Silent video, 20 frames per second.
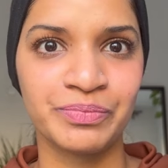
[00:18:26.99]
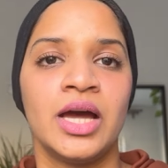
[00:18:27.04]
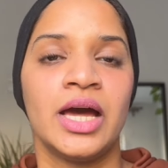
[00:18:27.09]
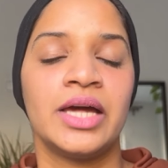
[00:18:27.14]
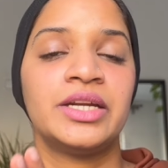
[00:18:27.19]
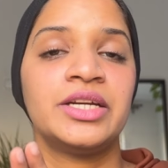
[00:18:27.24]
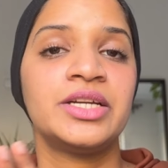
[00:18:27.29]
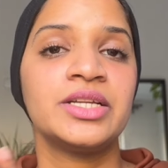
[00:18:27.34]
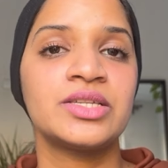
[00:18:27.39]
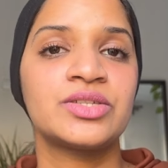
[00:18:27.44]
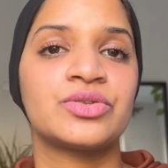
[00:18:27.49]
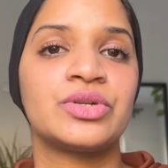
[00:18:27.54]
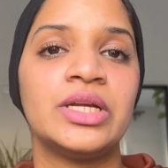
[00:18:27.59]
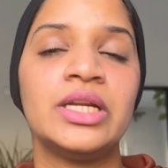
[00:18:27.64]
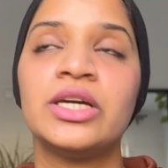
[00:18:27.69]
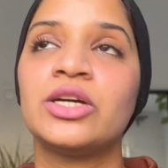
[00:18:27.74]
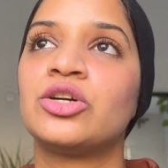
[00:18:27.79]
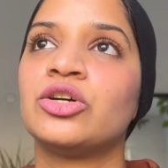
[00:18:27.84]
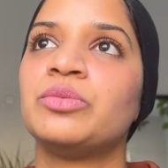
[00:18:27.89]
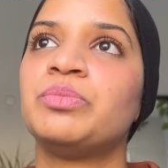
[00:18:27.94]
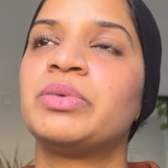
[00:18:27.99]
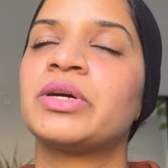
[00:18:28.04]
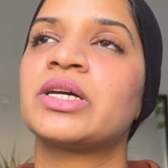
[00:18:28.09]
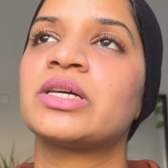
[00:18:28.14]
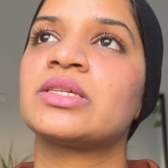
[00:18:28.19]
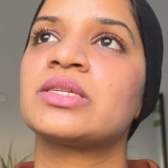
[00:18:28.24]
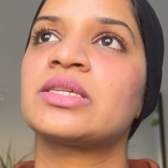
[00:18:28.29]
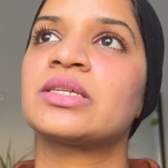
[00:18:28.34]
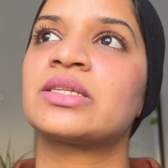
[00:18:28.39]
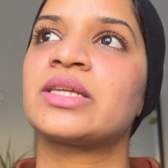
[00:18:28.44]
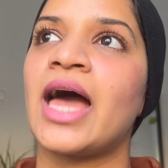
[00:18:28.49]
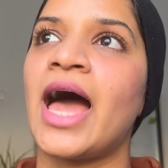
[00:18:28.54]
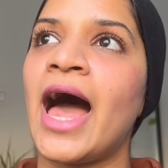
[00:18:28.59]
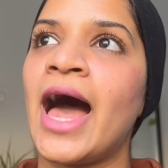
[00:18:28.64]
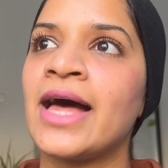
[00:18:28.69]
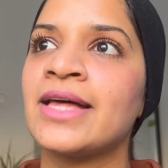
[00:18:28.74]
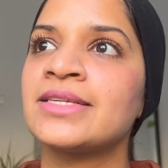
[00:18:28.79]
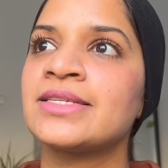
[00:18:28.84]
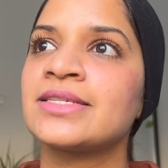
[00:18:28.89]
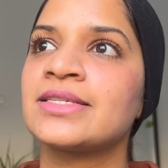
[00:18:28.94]
And it is really good because it
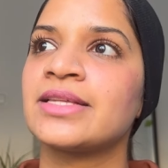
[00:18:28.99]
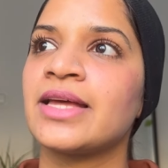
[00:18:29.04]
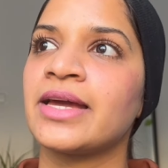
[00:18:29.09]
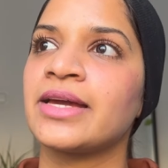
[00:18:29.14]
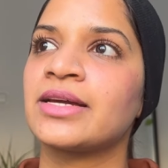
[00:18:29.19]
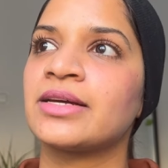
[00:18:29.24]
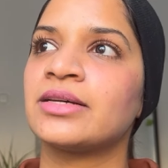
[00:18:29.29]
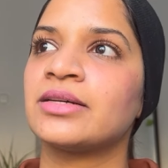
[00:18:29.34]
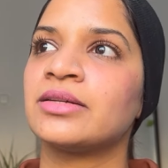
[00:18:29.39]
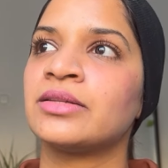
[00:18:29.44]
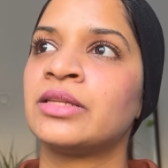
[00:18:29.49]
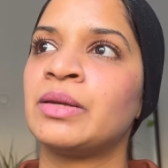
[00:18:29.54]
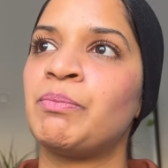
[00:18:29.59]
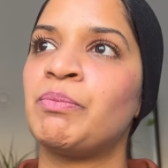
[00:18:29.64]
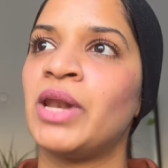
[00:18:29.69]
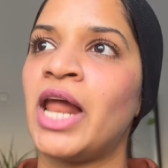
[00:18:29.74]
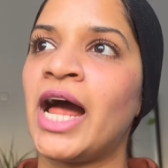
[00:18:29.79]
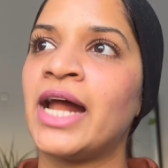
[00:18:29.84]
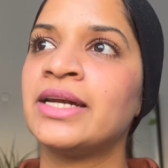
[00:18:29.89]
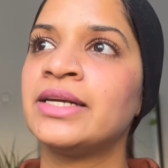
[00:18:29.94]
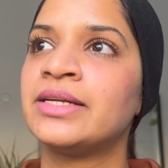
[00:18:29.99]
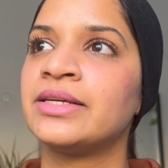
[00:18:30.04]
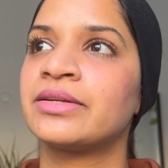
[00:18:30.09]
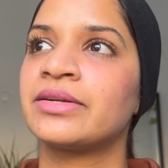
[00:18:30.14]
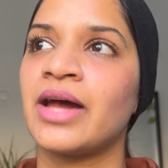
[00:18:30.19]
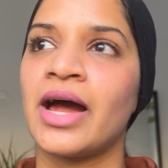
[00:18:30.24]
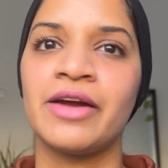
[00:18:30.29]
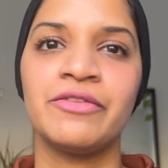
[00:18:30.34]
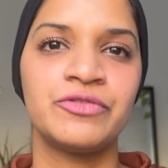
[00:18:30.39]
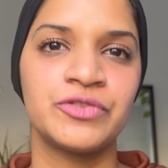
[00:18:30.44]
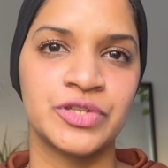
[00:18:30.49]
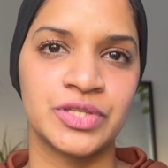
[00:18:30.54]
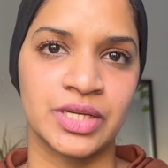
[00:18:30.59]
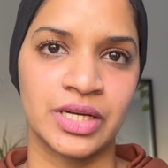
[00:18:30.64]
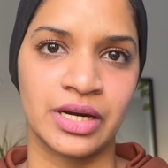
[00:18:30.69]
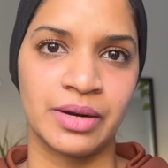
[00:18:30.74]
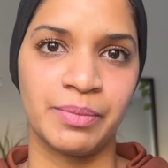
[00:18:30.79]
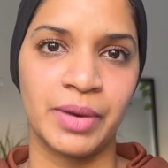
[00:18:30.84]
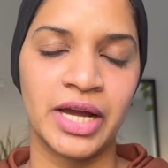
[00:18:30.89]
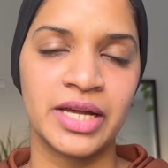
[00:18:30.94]
has like the plant-derived
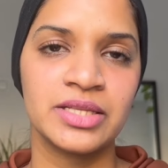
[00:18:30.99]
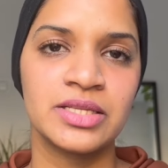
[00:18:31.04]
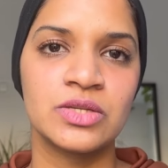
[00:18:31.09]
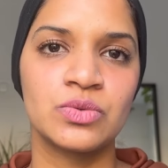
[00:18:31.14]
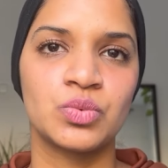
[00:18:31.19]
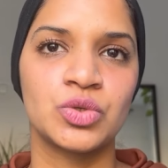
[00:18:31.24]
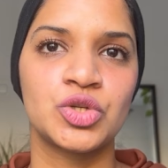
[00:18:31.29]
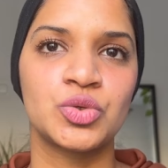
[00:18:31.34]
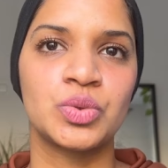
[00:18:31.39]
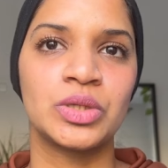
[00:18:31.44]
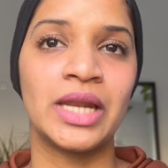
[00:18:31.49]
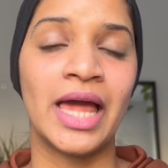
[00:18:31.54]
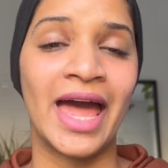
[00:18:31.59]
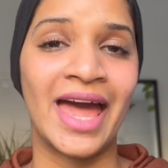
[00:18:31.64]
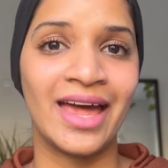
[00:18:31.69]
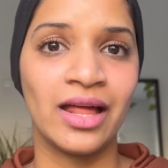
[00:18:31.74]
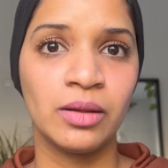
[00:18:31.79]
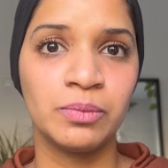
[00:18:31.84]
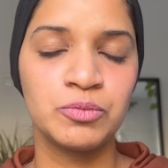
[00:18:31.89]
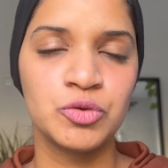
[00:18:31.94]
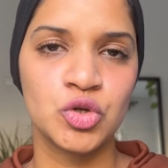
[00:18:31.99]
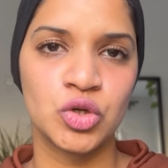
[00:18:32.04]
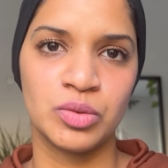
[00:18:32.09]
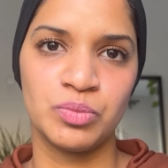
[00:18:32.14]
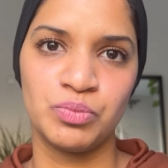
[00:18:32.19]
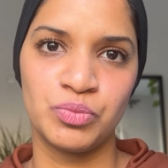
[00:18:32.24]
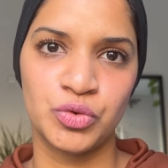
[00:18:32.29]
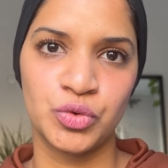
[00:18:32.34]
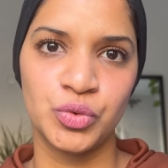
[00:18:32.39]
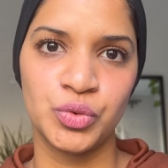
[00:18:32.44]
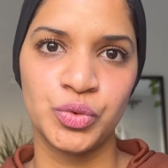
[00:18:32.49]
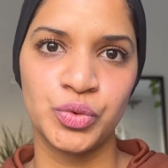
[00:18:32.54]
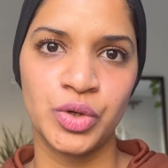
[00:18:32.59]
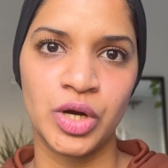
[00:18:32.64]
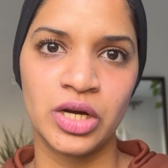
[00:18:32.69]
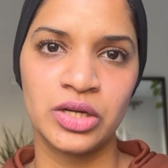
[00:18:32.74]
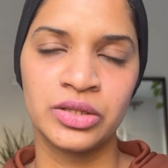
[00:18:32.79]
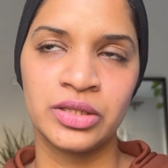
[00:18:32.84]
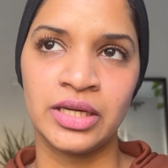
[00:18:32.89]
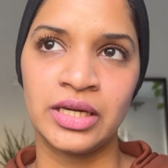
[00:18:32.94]
ceramides, which will help to
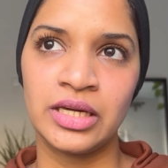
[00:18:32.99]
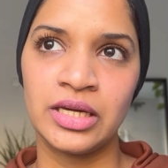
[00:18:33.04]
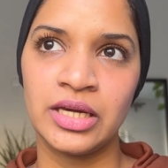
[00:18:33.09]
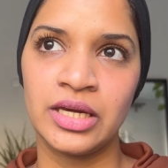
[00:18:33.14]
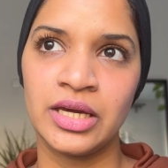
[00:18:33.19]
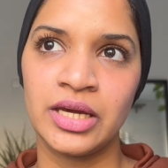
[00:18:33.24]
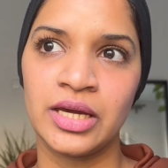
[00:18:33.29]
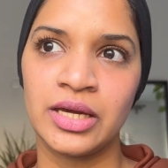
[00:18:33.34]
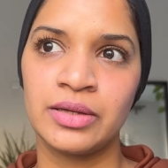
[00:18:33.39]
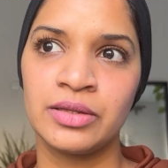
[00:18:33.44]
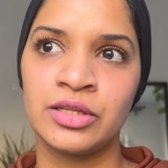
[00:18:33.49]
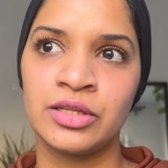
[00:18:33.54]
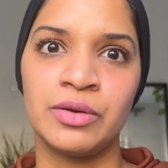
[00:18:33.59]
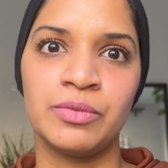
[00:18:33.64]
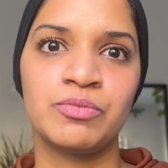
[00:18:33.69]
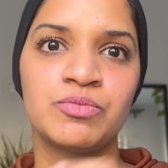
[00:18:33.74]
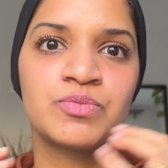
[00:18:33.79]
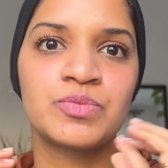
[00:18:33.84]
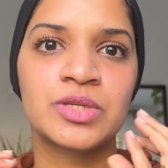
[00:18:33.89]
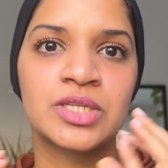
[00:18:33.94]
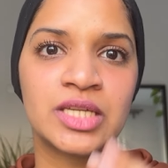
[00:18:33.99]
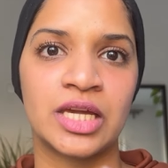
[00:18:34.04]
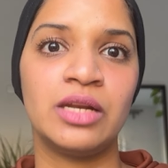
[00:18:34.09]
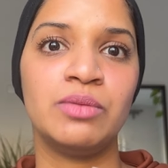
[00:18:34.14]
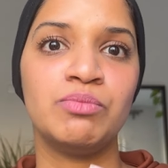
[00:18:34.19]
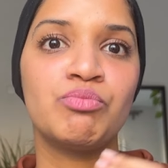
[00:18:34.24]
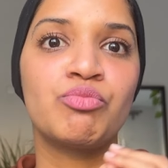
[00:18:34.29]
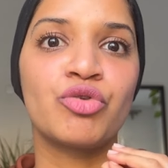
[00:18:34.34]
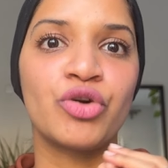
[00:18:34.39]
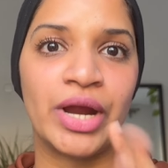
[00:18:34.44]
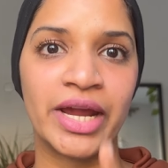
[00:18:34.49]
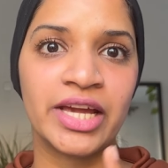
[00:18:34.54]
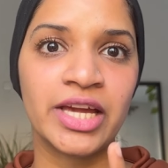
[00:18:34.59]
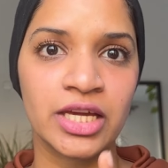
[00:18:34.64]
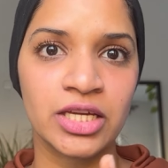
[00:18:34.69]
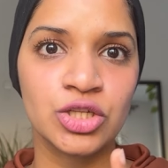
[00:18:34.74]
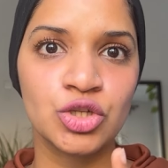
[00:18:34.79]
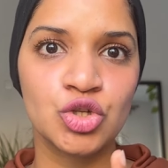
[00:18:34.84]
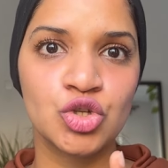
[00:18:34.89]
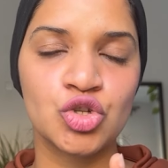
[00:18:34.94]
improve the skin
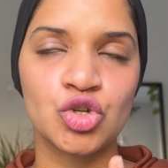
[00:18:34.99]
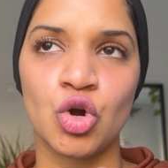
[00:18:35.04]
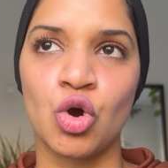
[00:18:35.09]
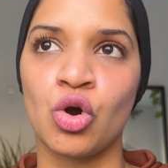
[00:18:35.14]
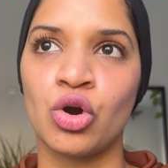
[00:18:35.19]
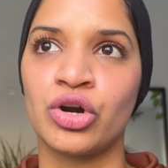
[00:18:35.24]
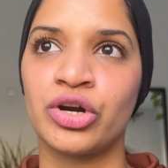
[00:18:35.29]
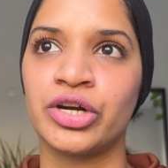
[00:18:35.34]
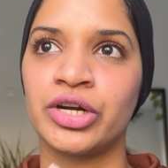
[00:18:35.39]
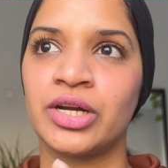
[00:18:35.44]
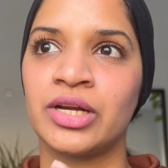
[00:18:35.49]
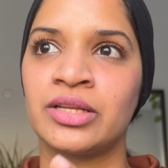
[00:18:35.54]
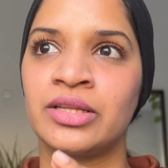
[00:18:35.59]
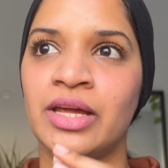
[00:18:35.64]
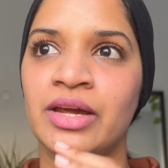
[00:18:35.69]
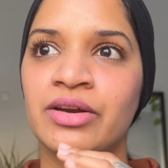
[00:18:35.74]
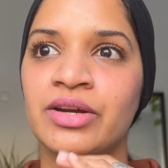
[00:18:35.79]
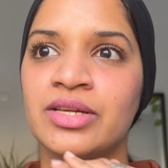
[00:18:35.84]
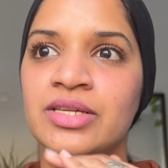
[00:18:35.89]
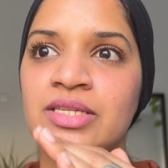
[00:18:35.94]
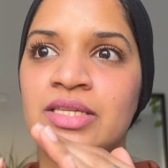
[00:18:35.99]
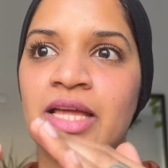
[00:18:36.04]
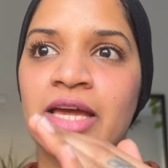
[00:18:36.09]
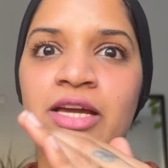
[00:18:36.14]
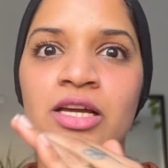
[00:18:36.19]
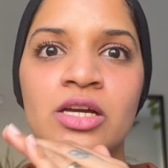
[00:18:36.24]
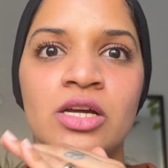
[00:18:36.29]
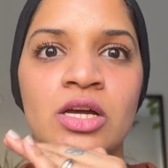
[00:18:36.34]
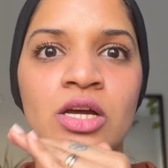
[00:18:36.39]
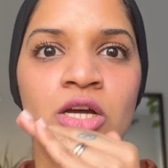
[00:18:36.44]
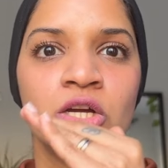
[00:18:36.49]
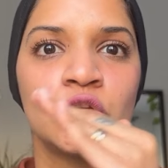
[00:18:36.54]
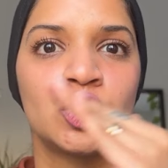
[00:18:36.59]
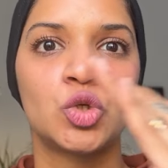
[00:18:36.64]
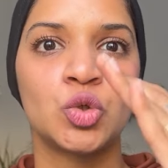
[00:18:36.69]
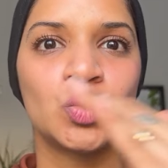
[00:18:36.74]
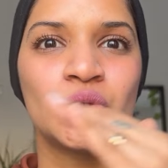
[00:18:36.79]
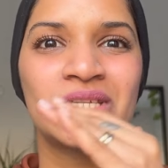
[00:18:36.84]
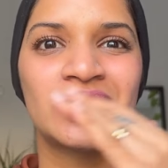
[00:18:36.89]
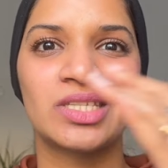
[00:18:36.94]
breakage, or there is like
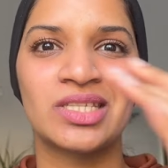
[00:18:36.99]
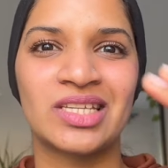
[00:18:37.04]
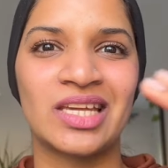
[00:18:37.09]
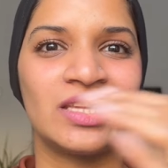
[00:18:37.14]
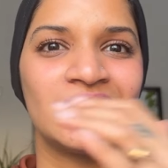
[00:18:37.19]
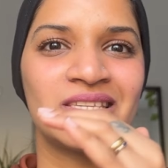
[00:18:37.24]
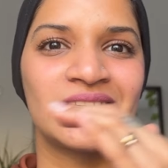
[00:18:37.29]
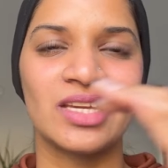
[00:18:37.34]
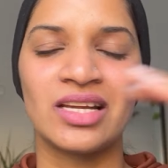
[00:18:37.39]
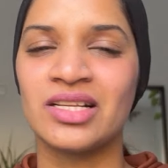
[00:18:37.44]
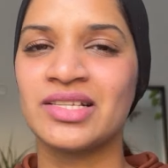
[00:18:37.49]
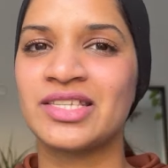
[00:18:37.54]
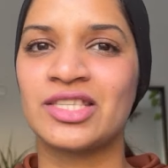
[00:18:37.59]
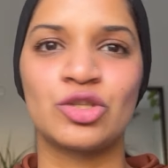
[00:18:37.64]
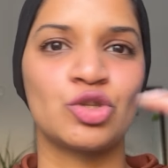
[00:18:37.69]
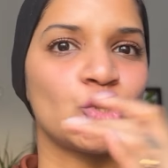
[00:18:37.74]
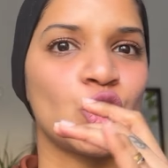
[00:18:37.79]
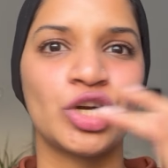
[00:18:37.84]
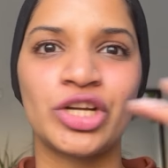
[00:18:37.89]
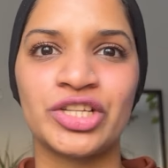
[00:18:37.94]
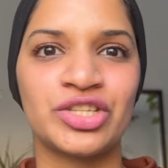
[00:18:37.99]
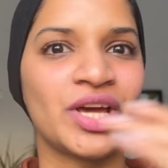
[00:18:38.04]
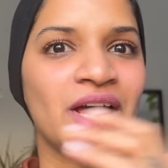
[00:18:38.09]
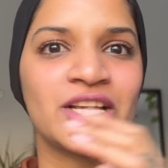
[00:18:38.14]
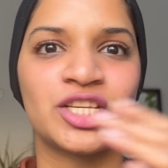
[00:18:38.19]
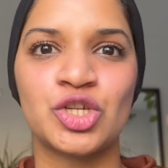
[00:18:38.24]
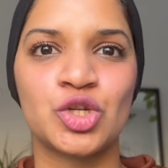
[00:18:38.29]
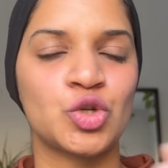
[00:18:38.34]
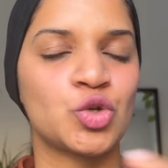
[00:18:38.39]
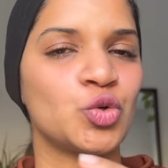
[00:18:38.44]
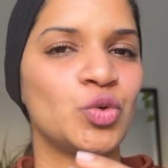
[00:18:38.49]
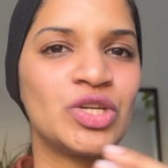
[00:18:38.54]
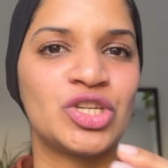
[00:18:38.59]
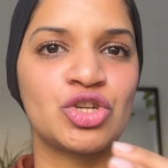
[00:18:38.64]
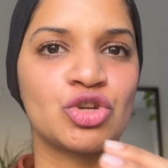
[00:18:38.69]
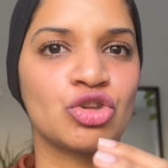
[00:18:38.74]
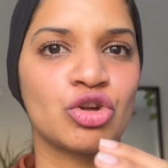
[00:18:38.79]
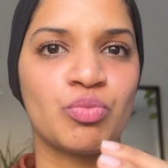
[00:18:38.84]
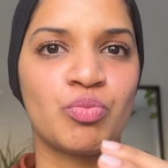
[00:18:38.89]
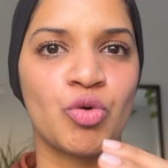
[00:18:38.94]
two skin cells not attached to
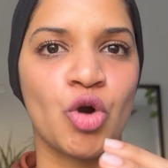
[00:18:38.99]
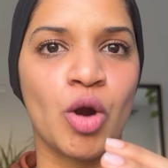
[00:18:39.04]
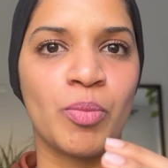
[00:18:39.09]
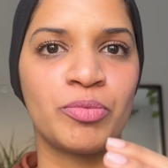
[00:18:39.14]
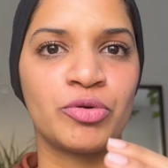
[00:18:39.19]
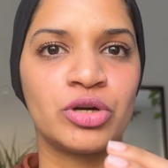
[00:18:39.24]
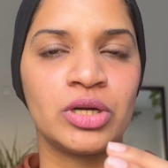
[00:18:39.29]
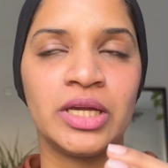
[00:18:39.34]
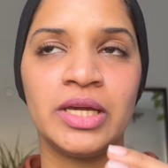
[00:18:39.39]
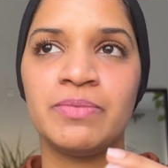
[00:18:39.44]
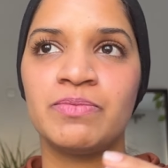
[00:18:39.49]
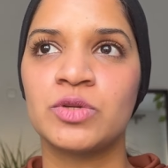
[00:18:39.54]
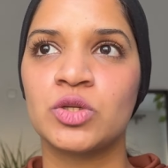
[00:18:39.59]
each other properly.